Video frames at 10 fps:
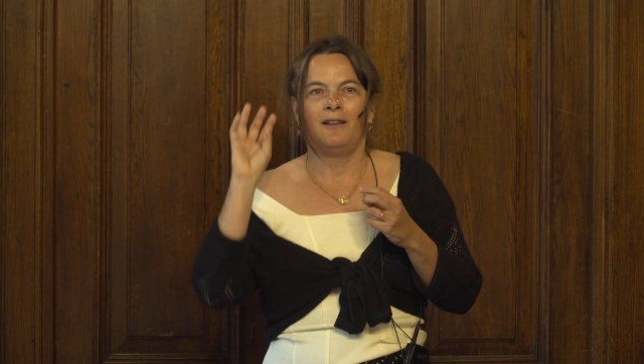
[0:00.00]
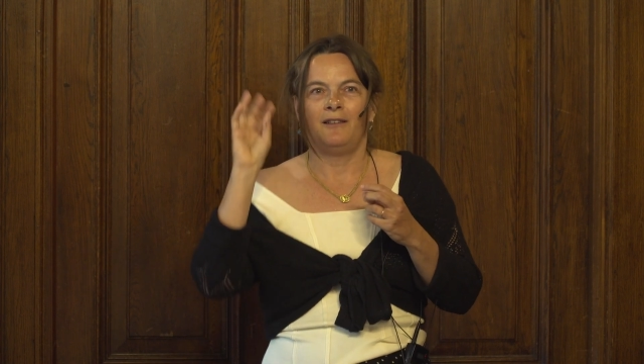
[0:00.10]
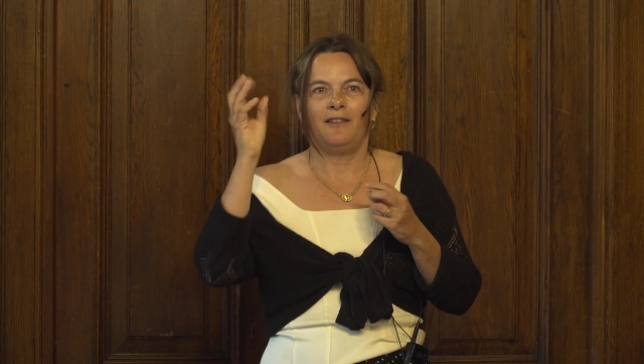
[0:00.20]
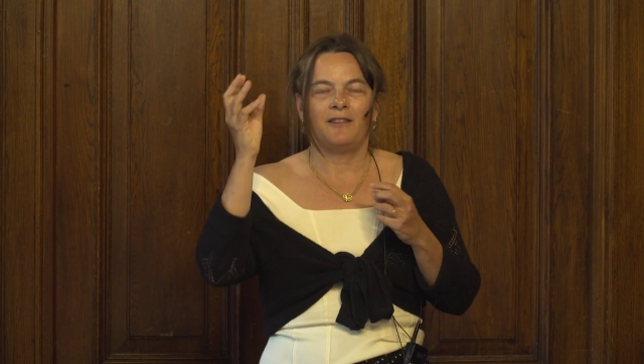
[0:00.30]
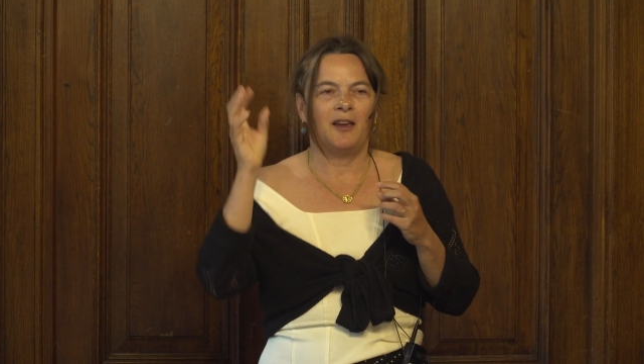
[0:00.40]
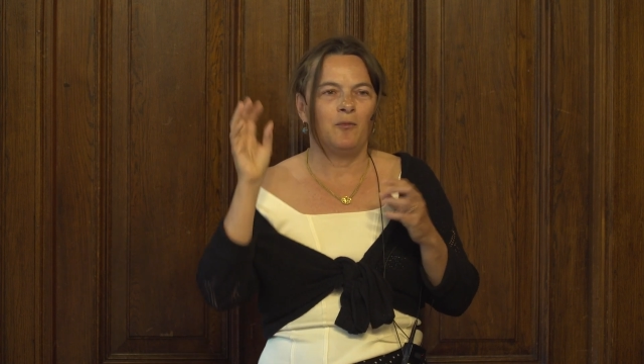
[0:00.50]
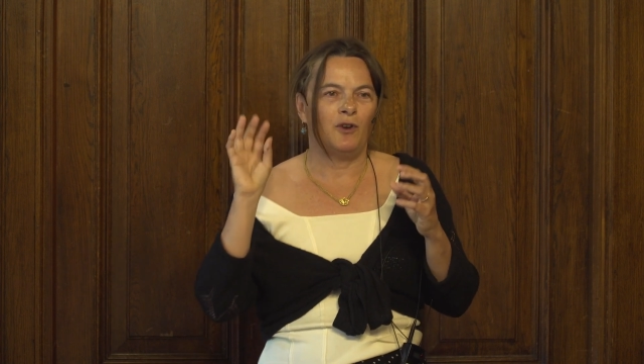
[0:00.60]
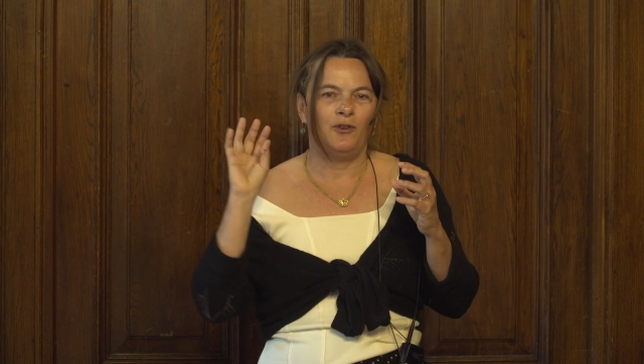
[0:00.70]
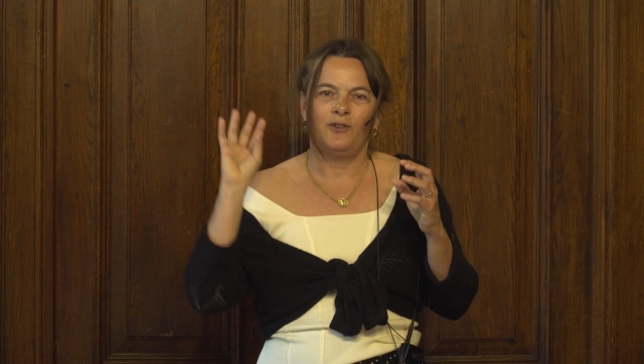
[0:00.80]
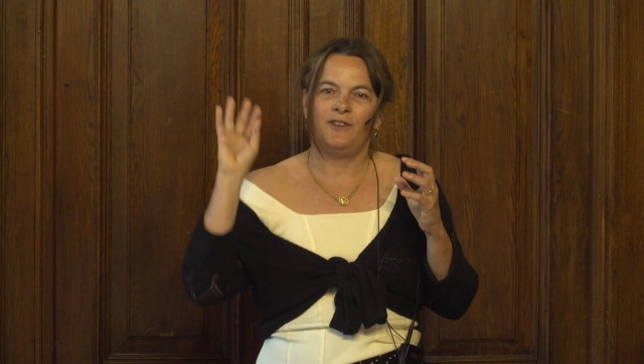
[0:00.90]
this time
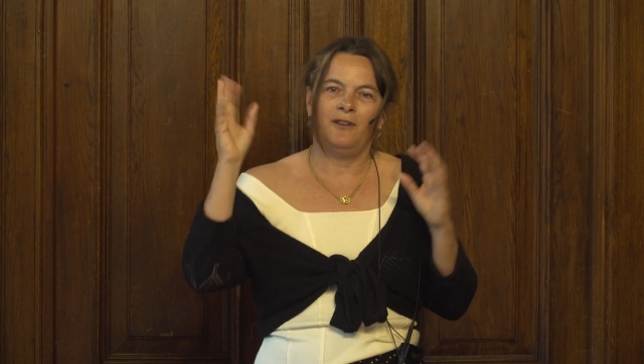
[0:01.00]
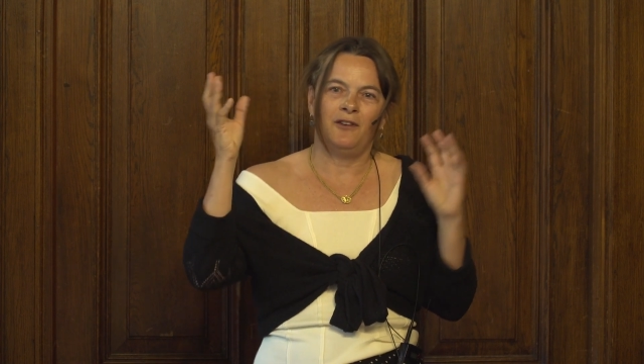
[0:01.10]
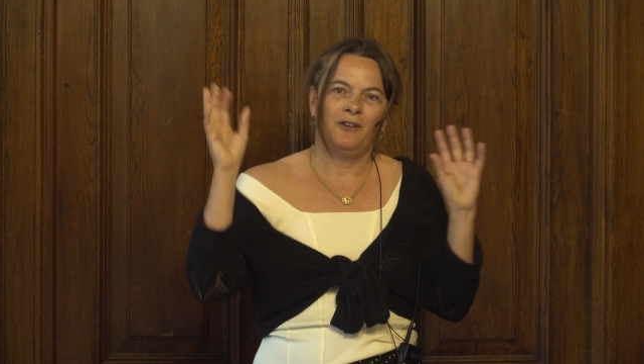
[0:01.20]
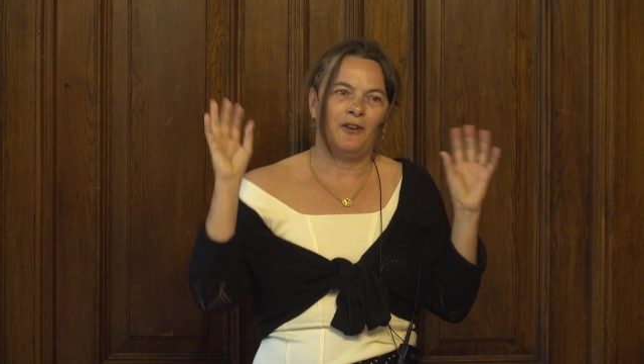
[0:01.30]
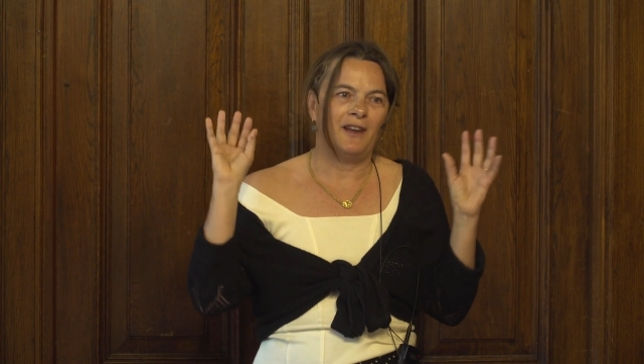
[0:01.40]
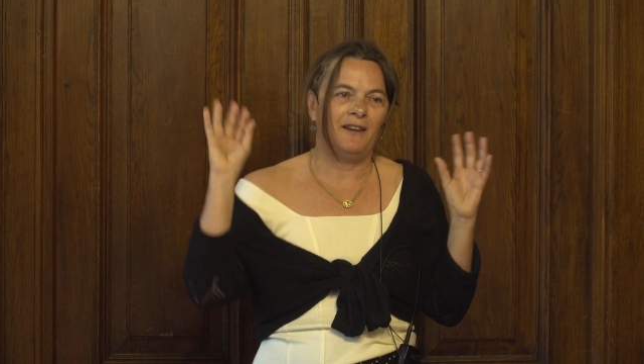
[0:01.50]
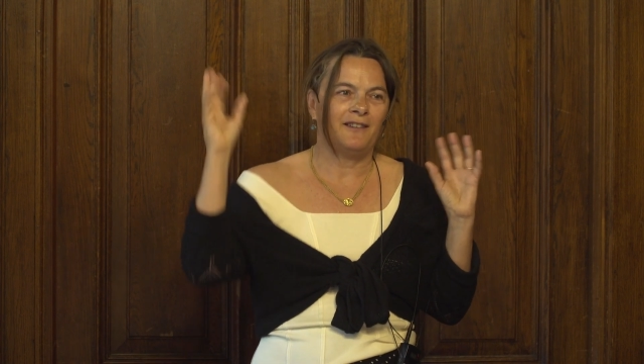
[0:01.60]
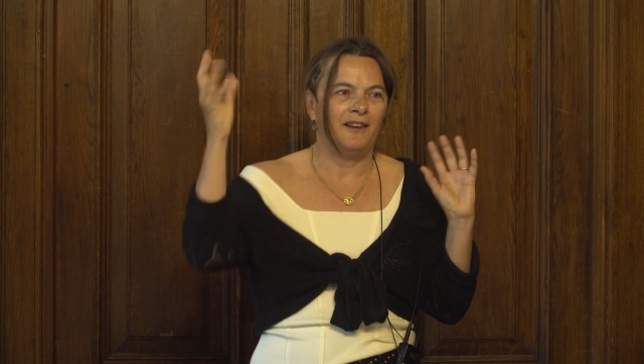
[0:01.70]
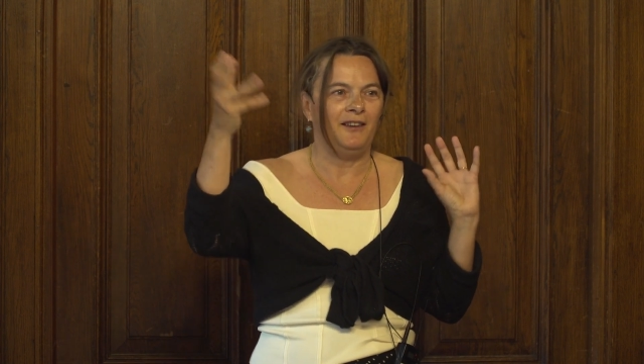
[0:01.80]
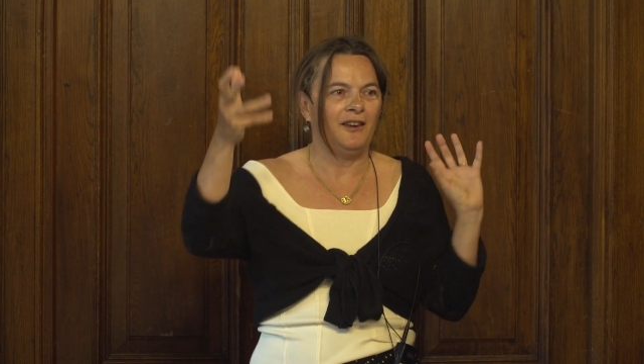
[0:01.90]
where you see a
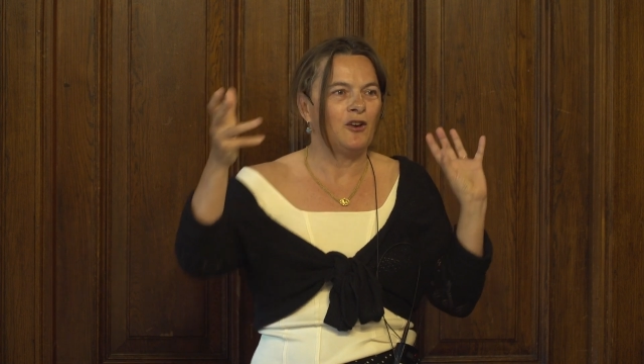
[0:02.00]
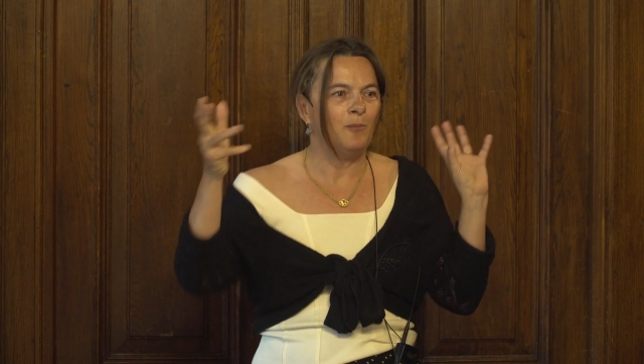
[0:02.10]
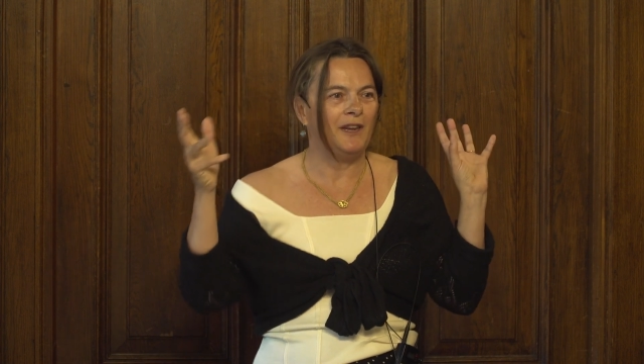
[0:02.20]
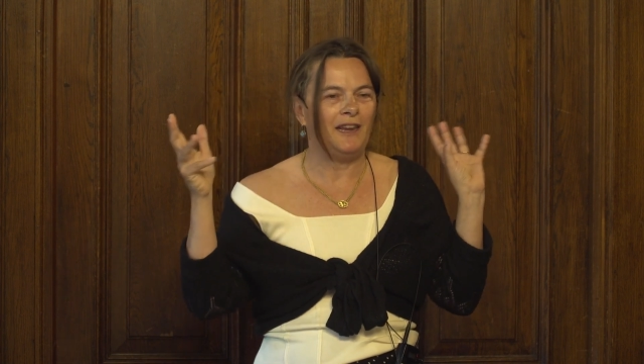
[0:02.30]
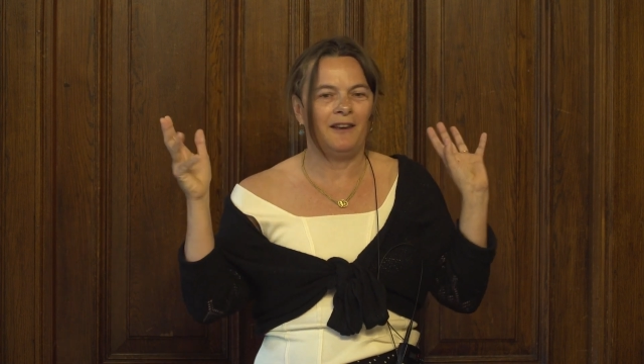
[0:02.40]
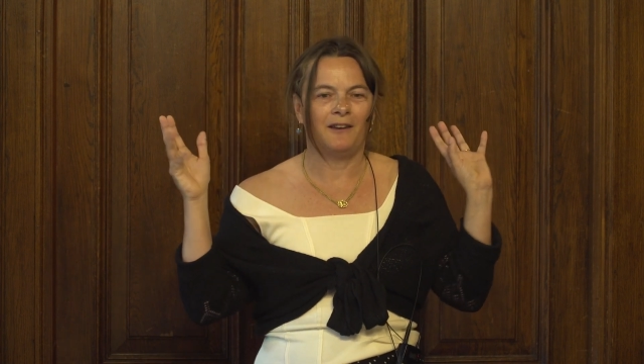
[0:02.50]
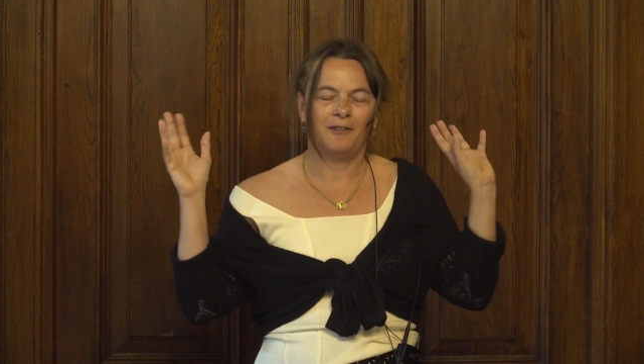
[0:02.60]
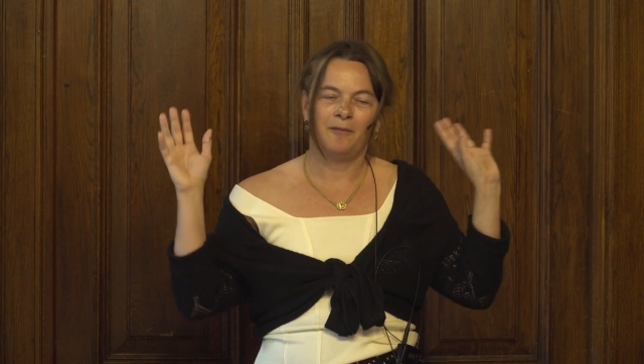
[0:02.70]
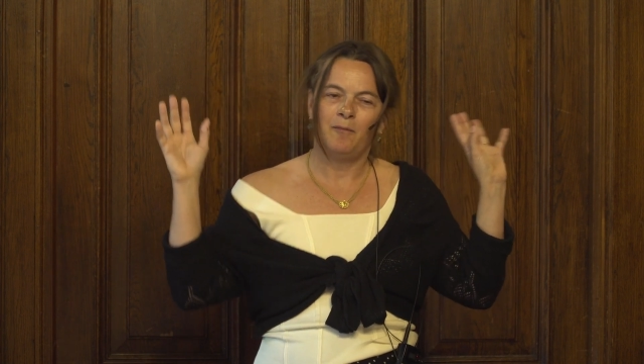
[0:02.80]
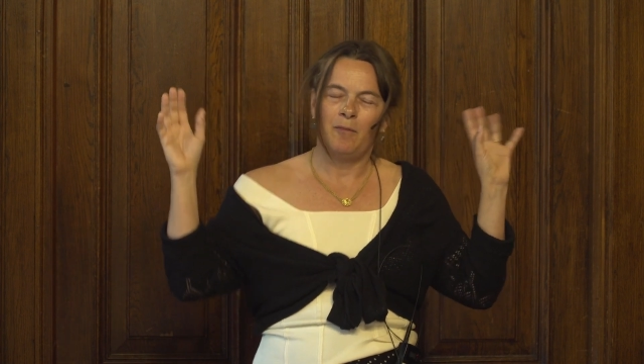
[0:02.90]
nice idea coming in,